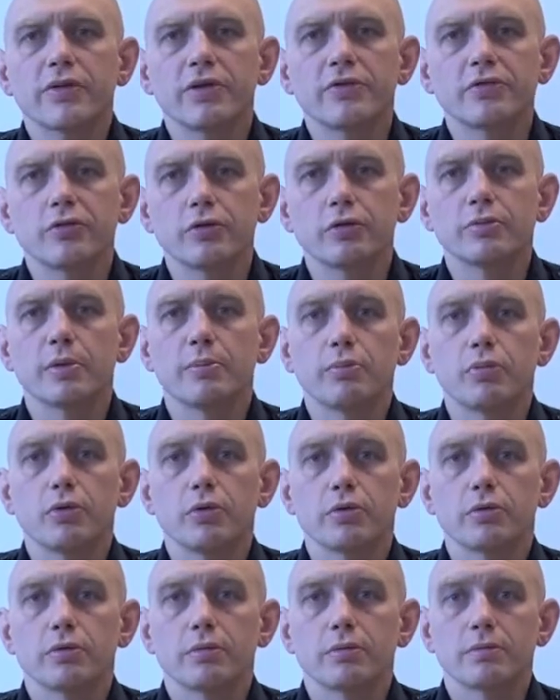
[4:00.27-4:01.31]
the tube
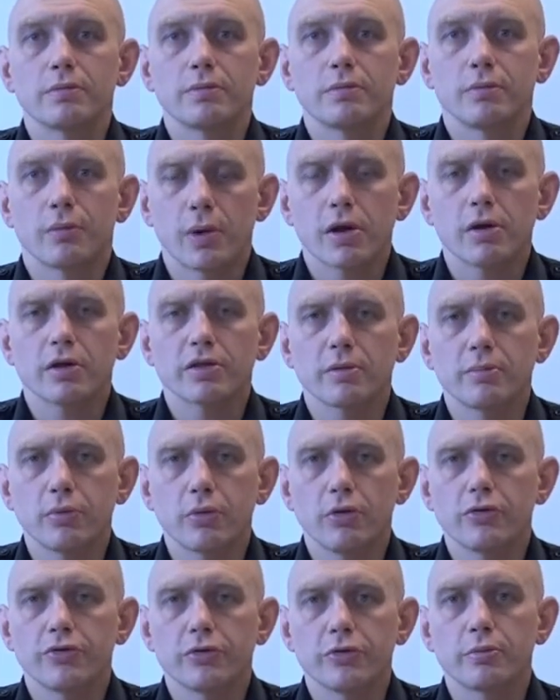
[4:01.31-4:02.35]
where on the
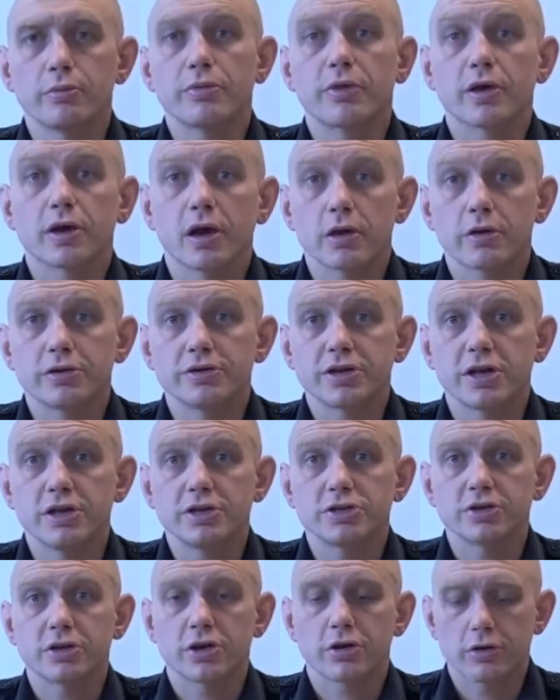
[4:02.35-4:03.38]
pull tube the color
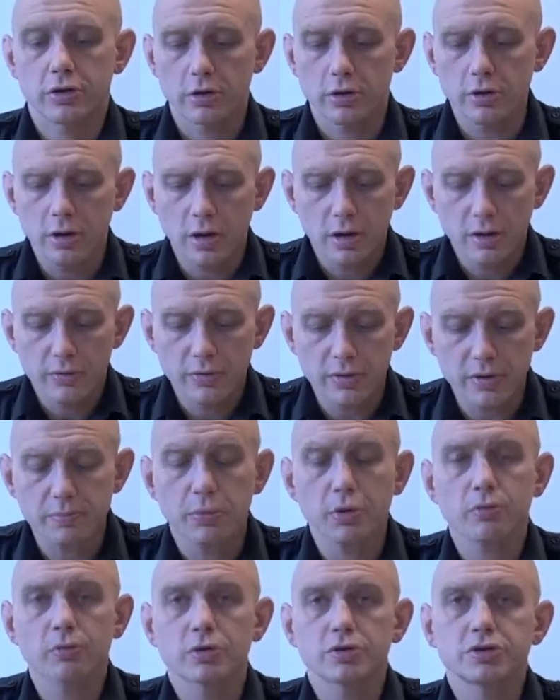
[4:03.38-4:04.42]
change should occur. This
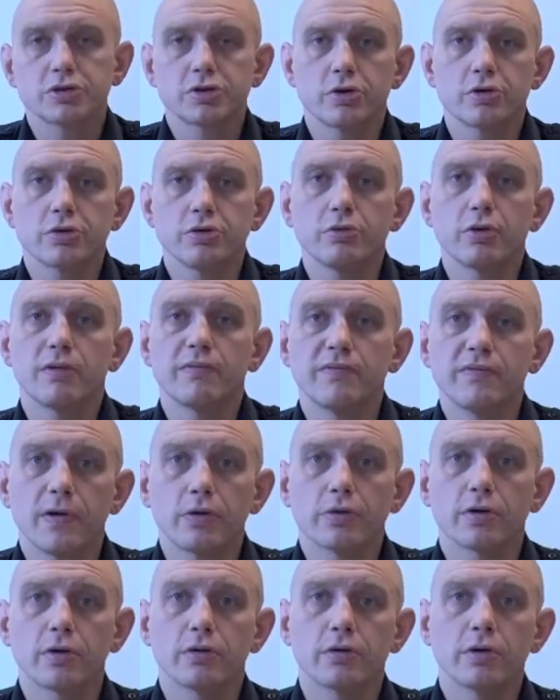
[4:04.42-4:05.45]
book will show you a
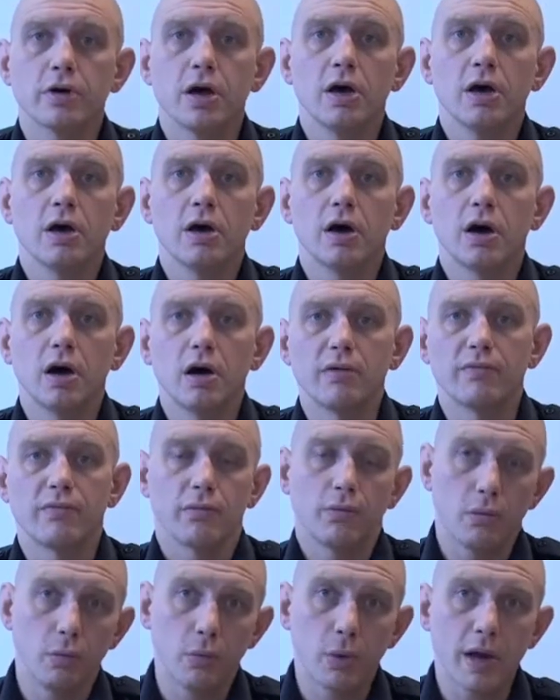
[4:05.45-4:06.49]
photo of
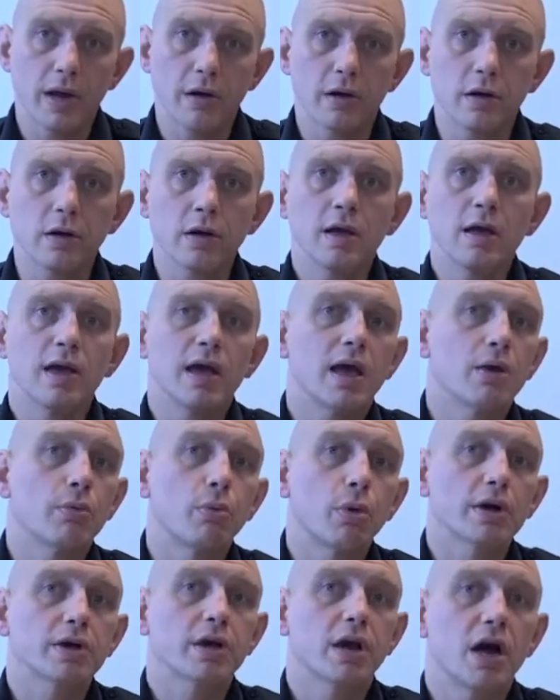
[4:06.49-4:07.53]
where and
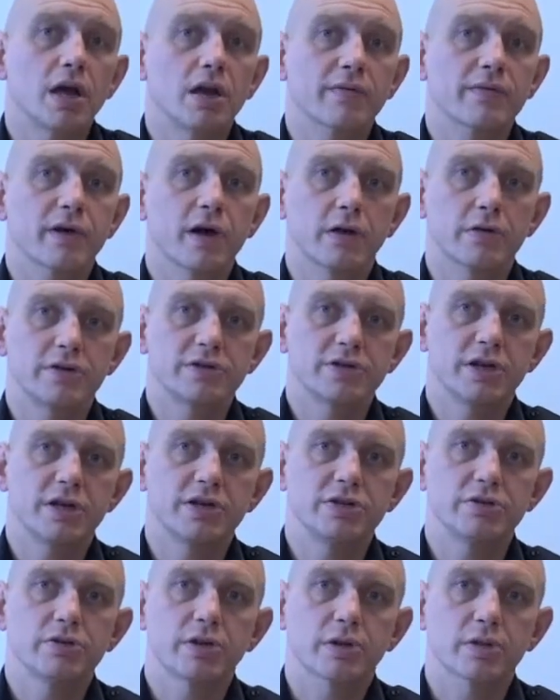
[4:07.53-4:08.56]
what kind of color
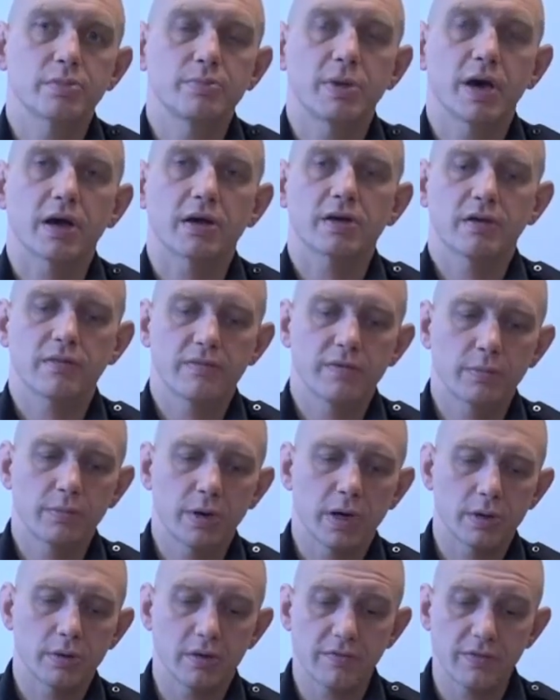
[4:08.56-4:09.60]
change you'll expect for a
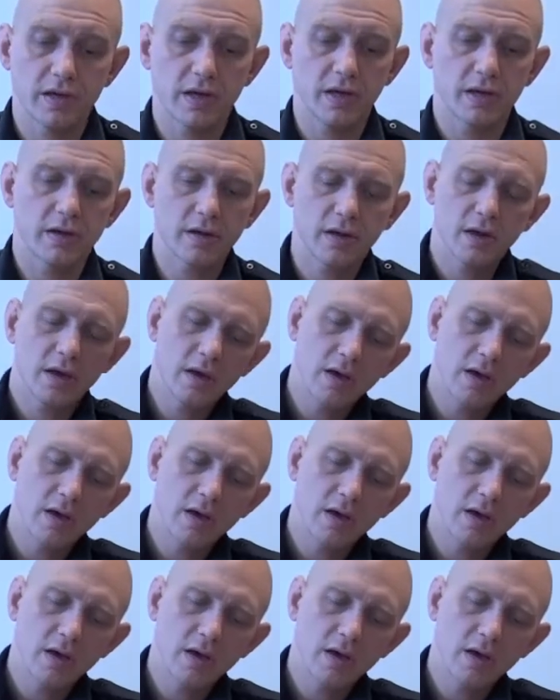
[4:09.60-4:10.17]
positive hit.